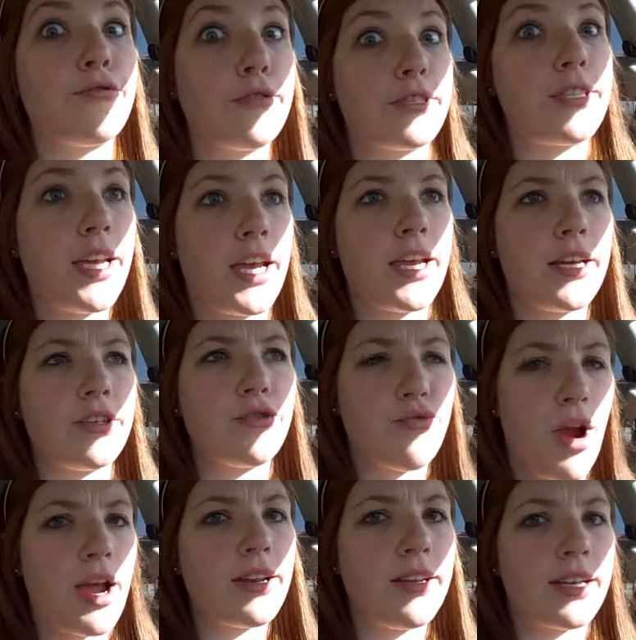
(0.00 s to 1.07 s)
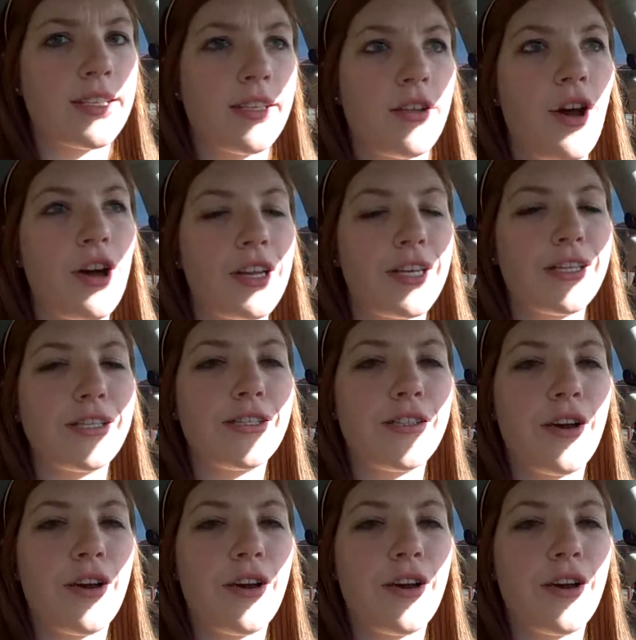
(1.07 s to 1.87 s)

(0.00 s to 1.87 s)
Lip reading: stage right next to the audience,